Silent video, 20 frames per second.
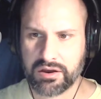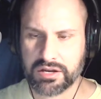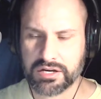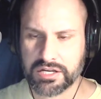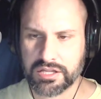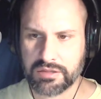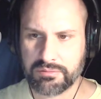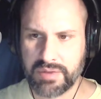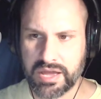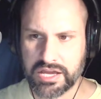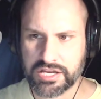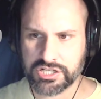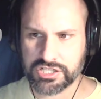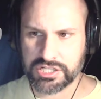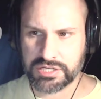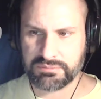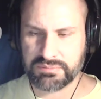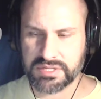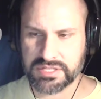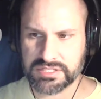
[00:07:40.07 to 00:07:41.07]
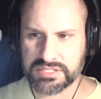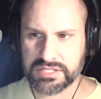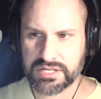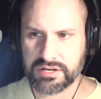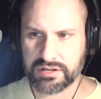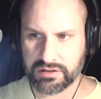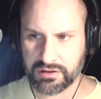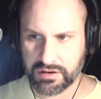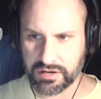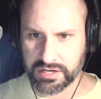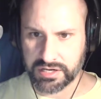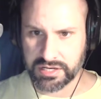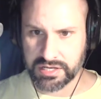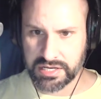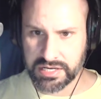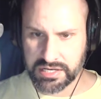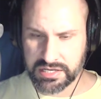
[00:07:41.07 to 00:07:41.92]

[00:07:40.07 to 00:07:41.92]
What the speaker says: onto the bench he'd been sitting on,